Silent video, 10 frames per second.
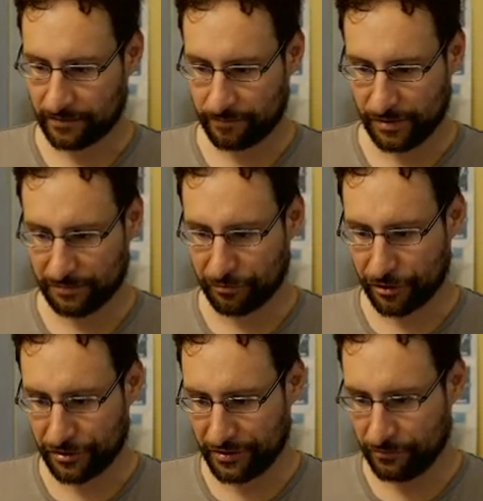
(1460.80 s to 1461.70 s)
Build
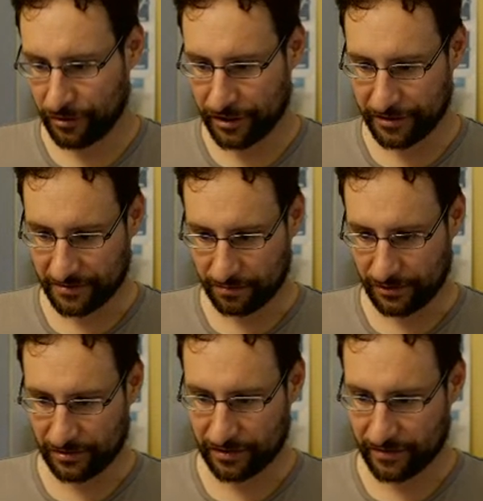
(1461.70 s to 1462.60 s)
priority, who cares,
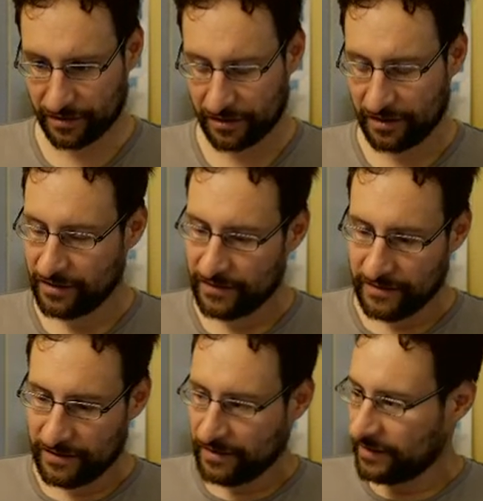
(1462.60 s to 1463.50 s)
committed like that.
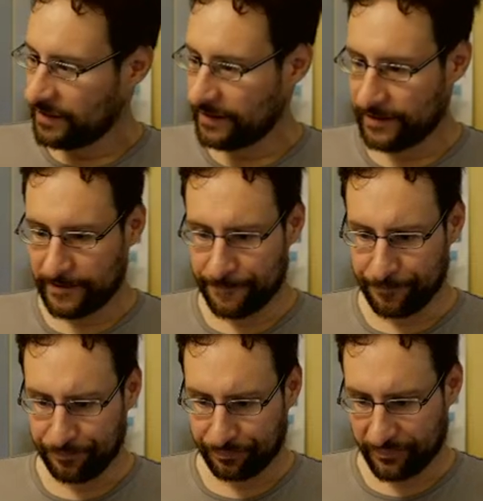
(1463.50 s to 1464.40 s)

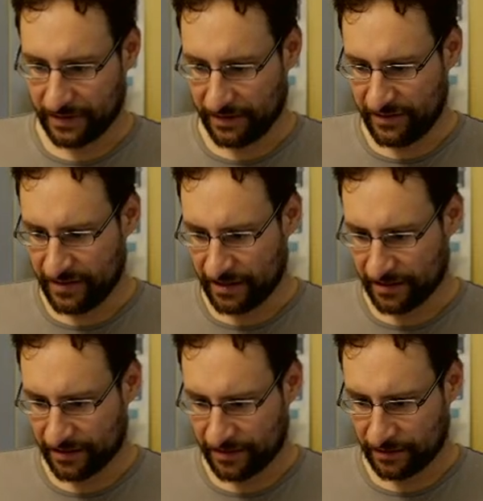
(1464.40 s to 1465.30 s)
The
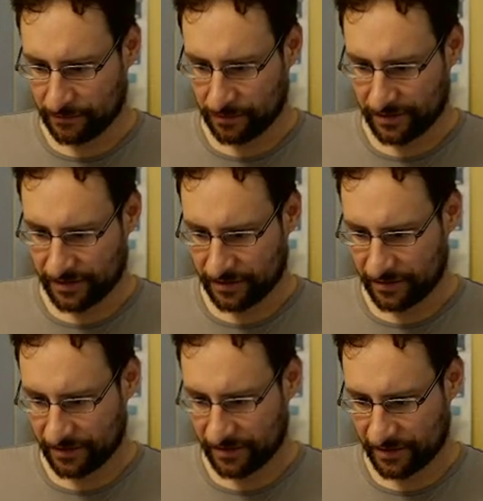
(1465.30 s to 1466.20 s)
other thing was
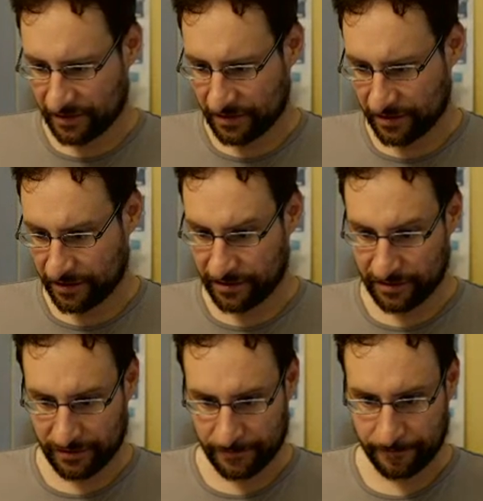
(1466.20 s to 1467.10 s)

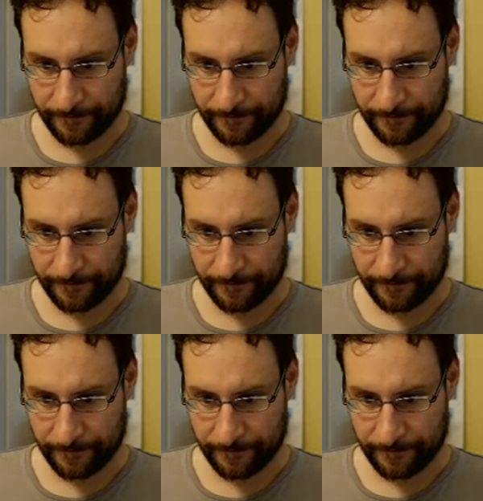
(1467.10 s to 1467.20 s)
Sire.